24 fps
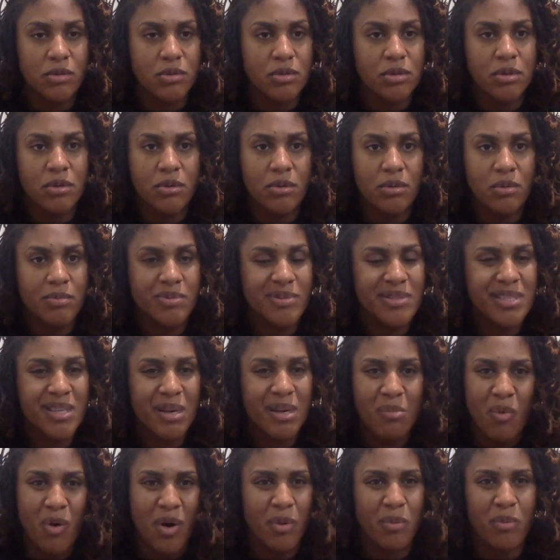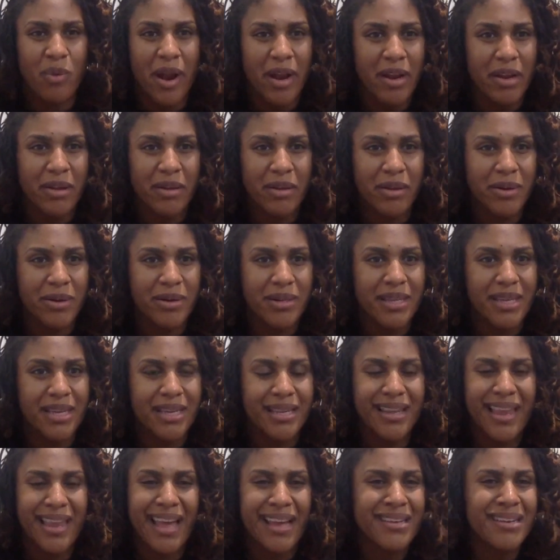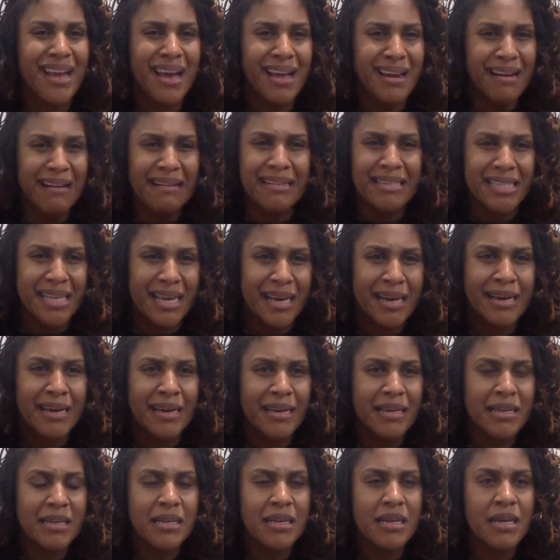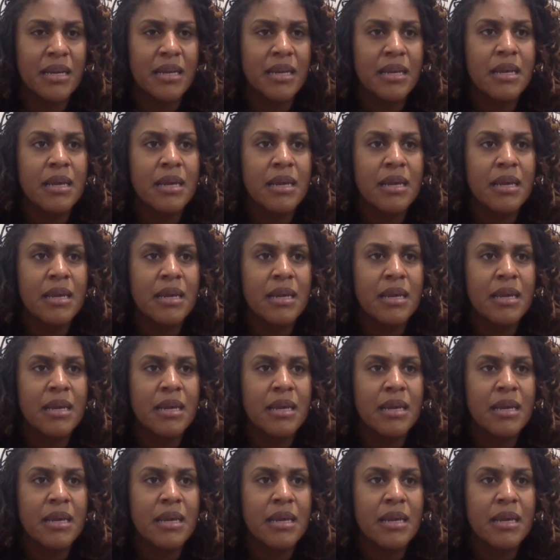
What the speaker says: YouTube somewhat regularly, like not a ton.